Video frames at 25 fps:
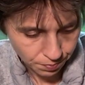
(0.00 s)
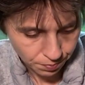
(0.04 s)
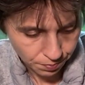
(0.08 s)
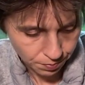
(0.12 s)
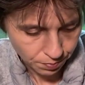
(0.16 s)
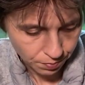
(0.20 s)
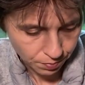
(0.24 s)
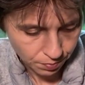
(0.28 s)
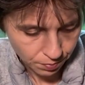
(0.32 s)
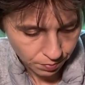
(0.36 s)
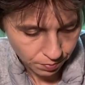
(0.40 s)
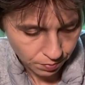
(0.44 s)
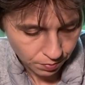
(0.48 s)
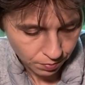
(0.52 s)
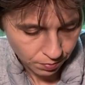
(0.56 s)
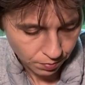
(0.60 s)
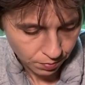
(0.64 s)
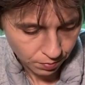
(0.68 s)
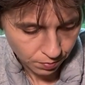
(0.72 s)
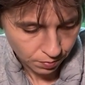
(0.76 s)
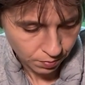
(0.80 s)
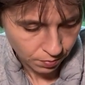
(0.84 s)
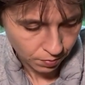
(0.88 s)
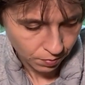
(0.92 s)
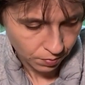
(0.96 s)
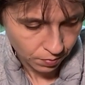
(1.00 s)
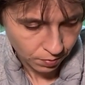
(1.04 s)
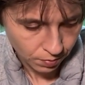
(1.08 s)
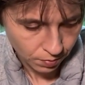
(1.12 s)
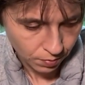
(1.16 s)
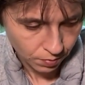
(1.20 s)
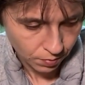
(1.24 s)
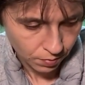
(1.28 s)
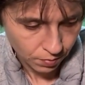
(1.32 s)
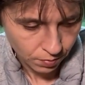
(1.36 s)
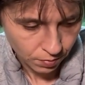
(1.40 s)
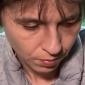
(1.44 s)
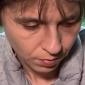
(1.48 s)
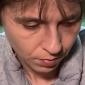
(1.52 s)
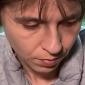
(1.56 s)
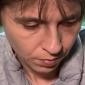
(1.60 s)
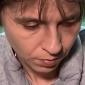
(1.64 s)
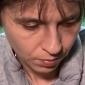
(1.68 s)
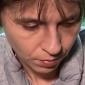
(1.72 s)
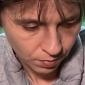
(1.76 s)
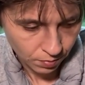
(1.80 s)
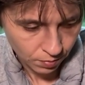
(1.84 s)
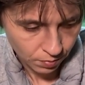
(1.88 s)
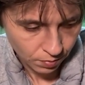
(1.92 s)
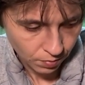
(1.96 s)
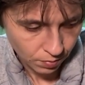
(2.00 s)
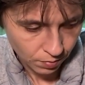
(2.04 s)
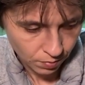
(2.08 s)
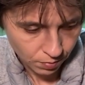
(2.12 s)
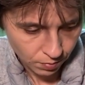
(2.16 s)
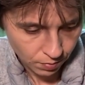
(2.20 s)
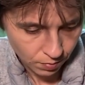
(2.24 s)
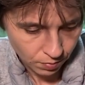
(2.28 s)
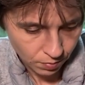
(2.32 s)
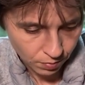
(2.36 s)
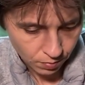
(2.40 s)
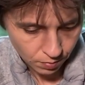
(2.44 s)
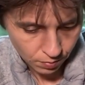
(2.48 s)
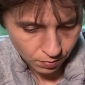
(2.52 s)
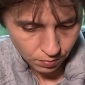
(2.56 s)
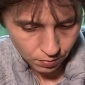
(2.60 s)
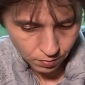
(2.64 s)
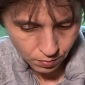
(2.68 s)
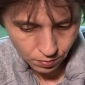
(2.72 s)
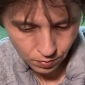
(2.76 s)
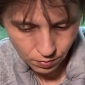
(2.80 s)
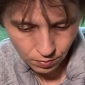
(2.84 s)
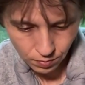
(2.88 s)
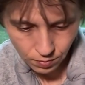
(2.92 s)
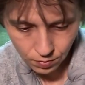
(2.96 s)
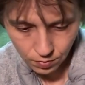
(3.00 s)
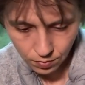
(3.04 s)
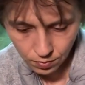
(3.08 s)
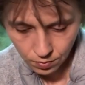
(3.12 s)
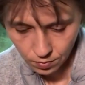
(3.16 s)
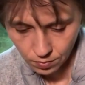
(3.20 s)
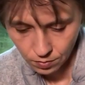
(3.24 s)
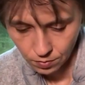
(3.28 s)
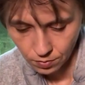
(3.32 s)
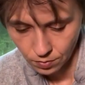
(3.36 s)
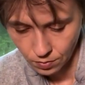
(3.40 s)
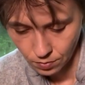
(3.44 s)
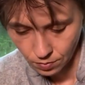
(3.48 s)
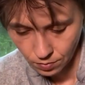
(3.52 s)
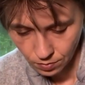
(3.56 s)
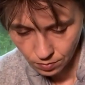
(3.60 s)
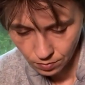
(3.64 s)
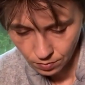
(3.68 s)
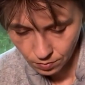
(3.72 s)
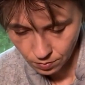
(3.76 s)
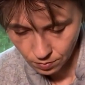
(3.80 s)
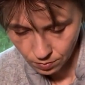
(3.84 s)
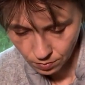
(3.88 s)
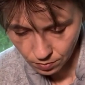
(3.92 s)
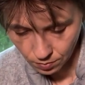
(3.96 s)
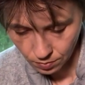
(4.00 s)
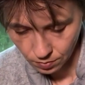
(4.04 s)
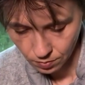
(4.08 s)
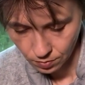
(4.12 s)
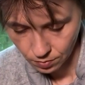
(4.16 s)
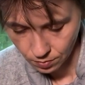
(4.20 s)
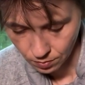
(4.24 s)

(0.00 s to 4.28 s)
(no one is talking)